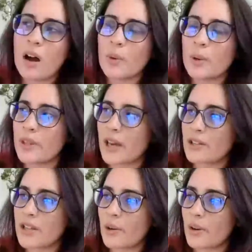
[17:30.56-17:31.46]
where are we
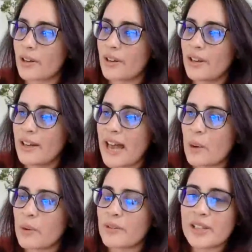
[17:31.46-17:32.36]
without our
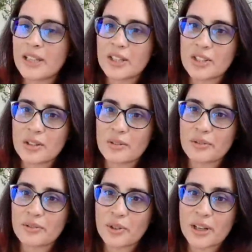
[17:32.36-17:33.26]
our village
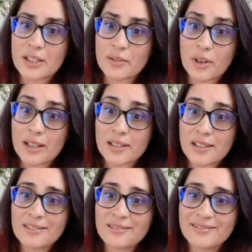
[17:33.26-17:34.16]
of creative
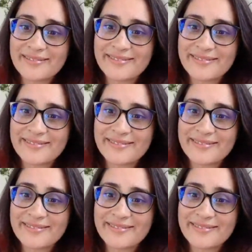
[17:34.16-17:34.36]
writers?